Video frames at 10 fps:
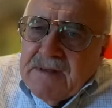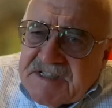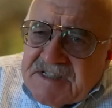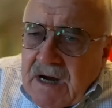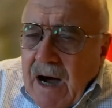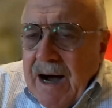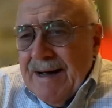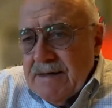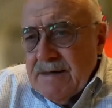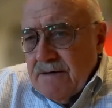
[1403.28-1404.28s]
this
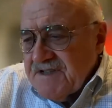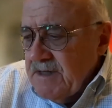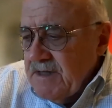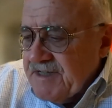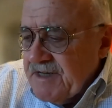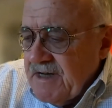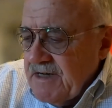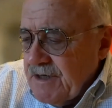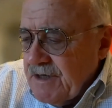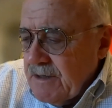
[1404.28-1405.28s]
kind of
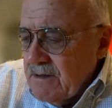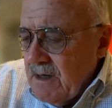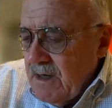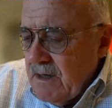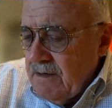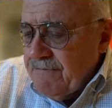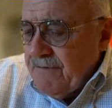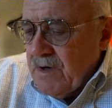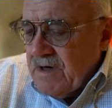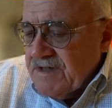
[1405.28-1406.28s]
solicitation and
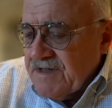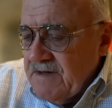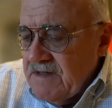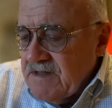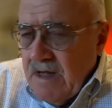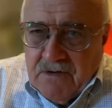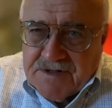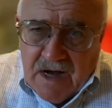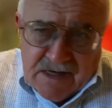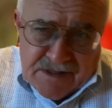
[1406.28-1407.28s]
focus at these levels,
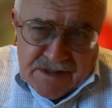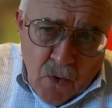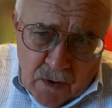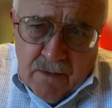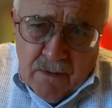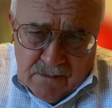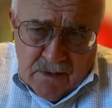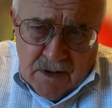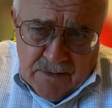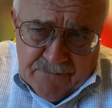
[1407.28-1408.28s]
as all
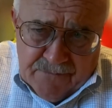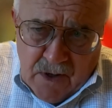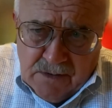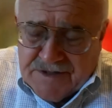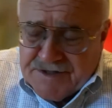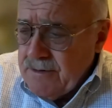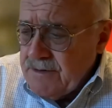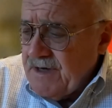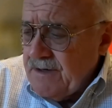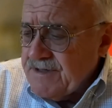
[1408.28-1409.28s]
of our
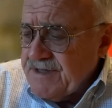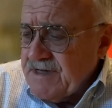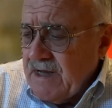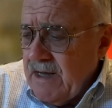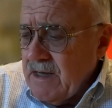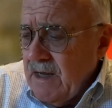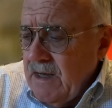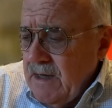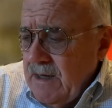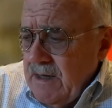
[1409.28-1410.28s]
listeners understand,
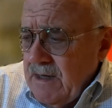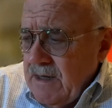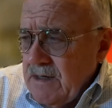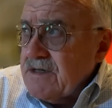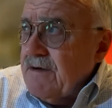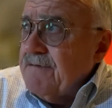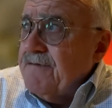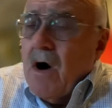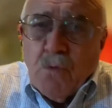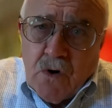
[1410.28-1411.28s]
is
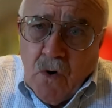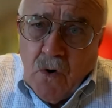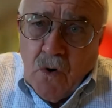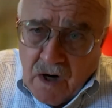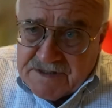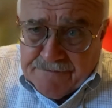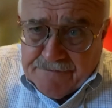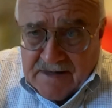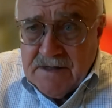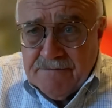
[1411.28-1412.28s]
far more cost
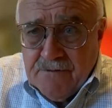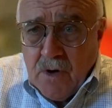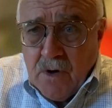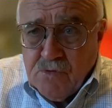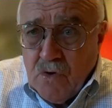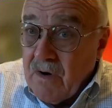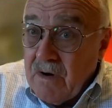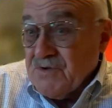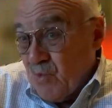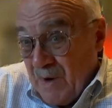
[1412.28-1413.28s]
effective for our
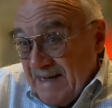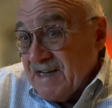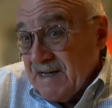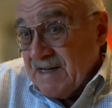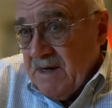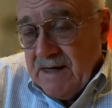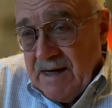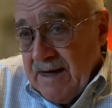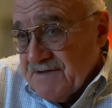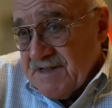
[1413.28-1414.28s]
programs. Raising big
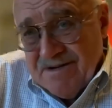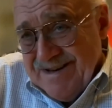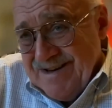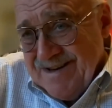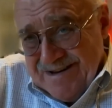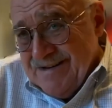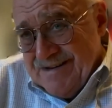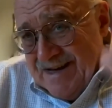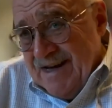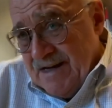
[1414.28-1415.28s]
gifts, it
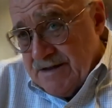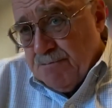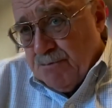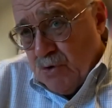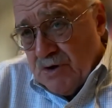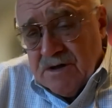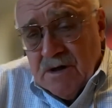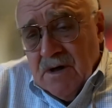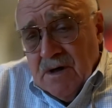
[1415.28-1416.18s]
indeed has pushed